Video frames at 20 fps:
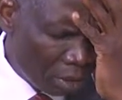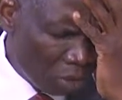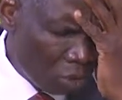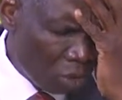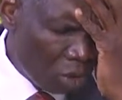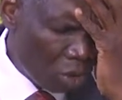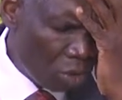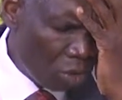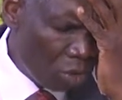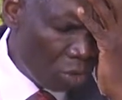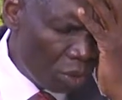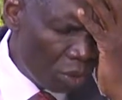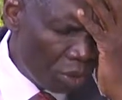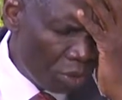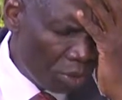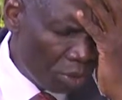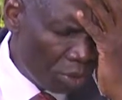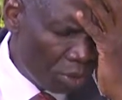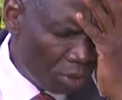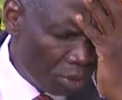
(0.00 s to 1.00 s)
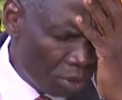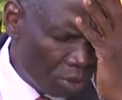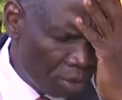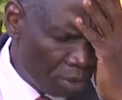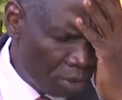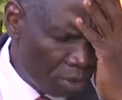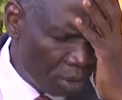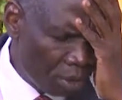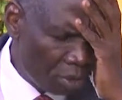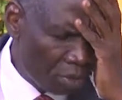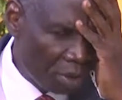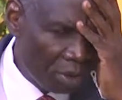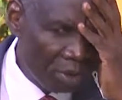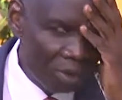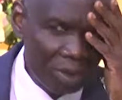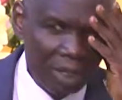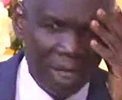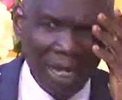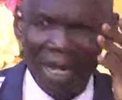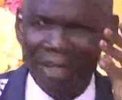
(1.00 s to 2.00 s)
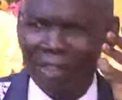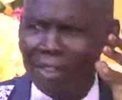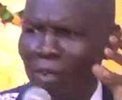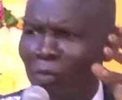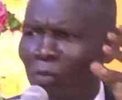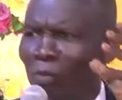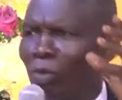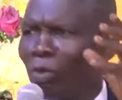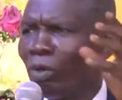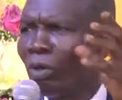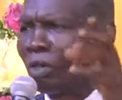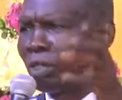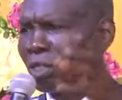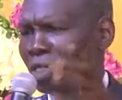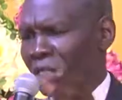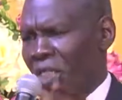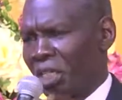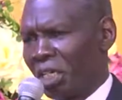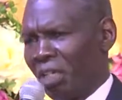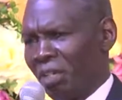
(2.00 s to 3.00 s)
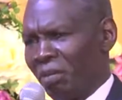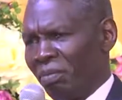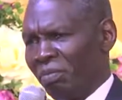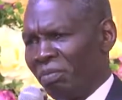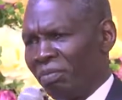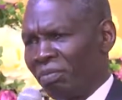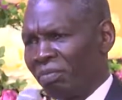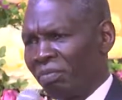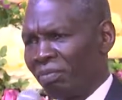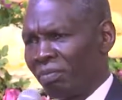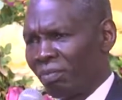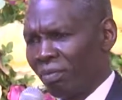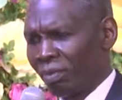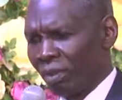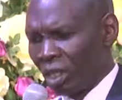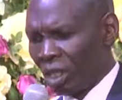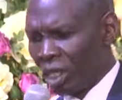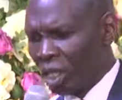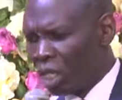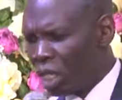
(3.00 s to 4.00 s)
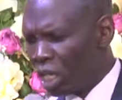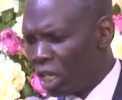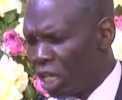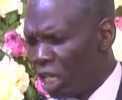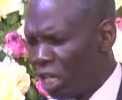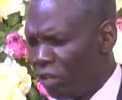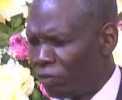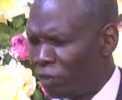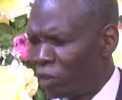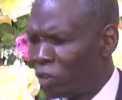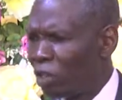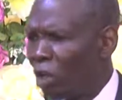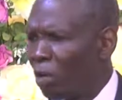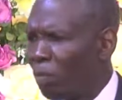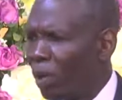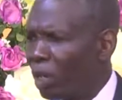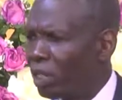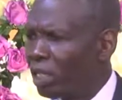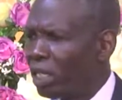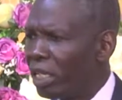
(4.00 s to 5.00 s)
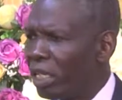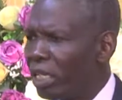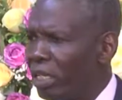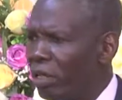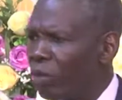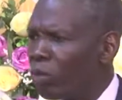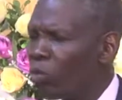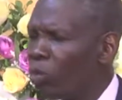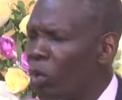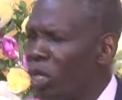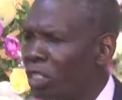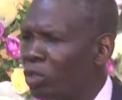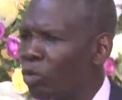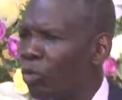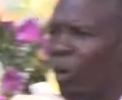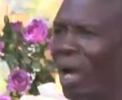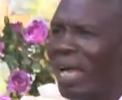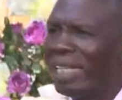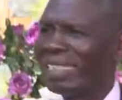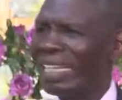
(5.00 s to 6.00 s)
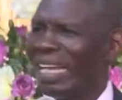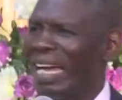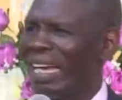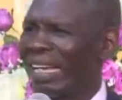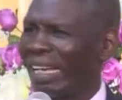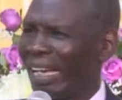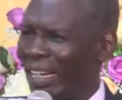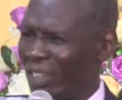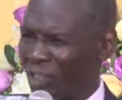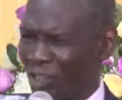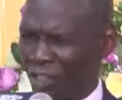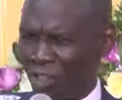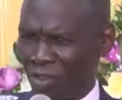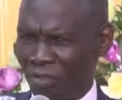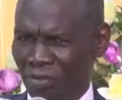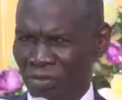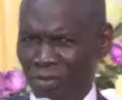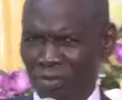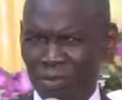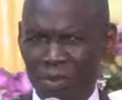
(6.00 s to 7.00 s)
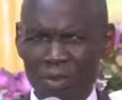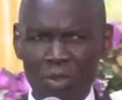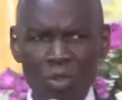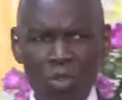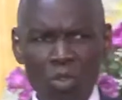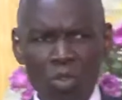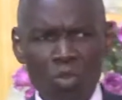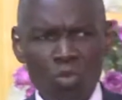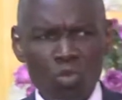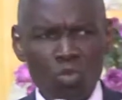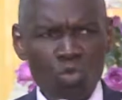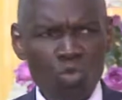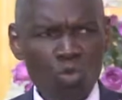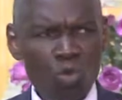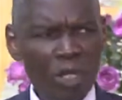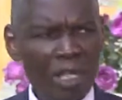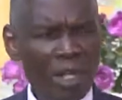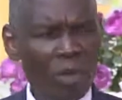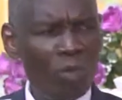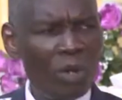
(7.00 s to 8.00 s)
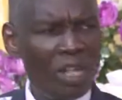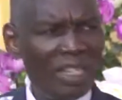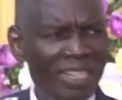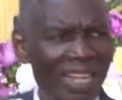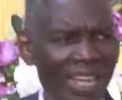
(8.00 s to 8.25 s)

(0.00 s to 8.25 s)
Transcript: what do we do? And the word came. If somebody with white handkerchief took away